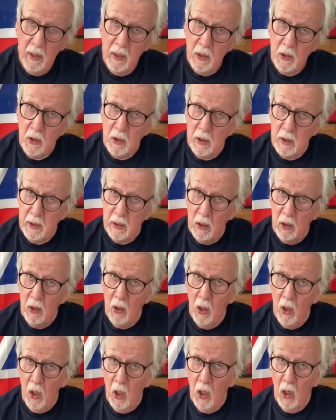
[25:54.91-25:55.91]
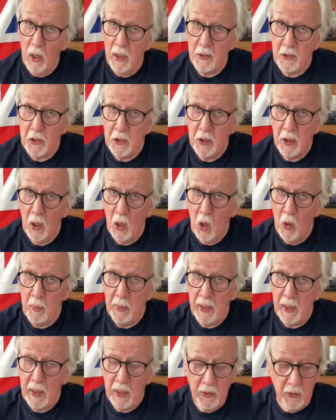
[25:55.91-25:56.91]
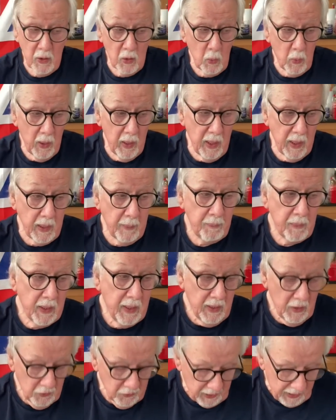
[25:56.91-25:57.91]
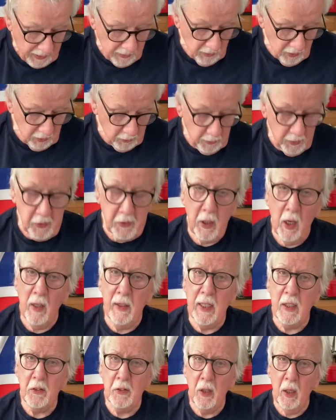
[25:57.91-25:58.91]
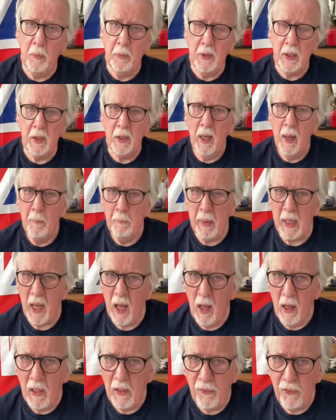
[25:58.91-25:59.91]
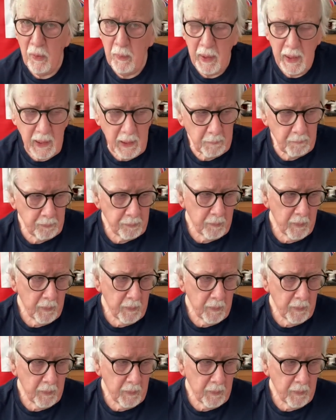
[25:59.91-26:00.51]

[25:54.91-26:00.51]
Good Lord, show me the way. Tenors, we start on that top D, bit high for me.